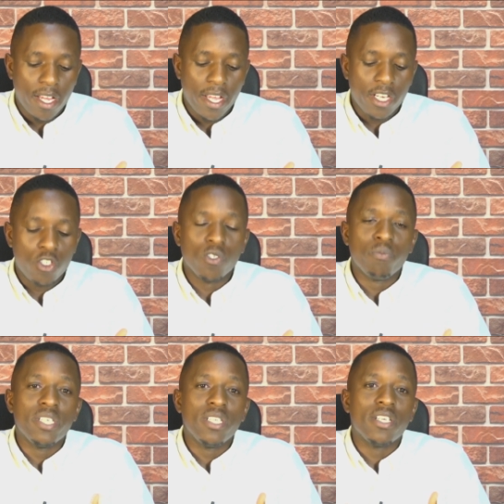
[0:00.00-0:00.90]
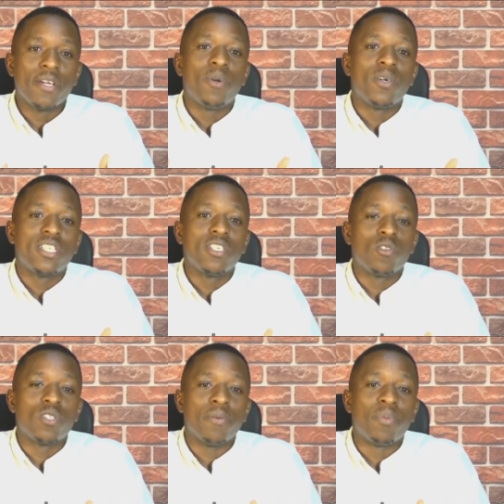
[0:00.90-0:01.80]
he should be reporting to
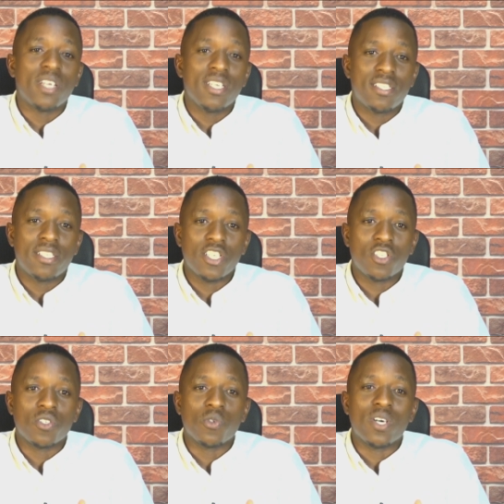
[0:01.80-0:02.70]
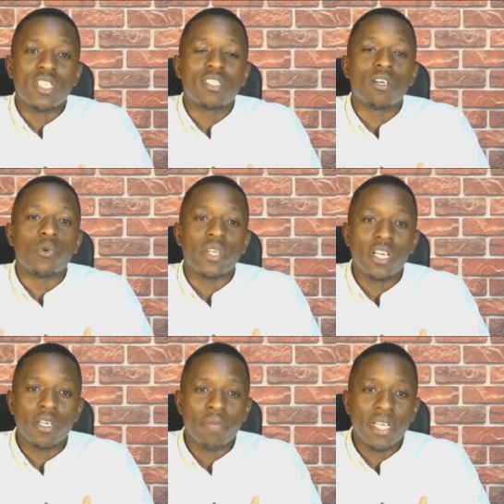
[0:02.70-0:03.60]
the police station once a week,
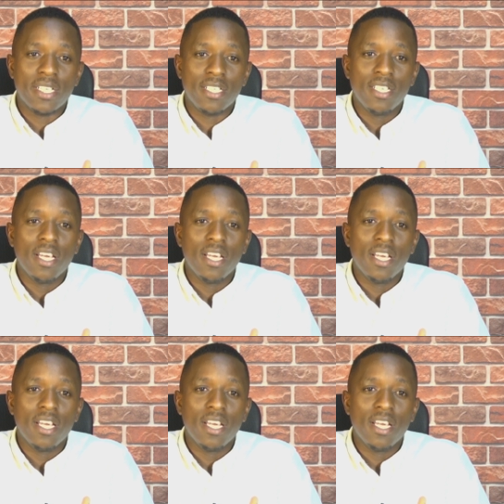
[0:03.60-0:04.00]
Betty,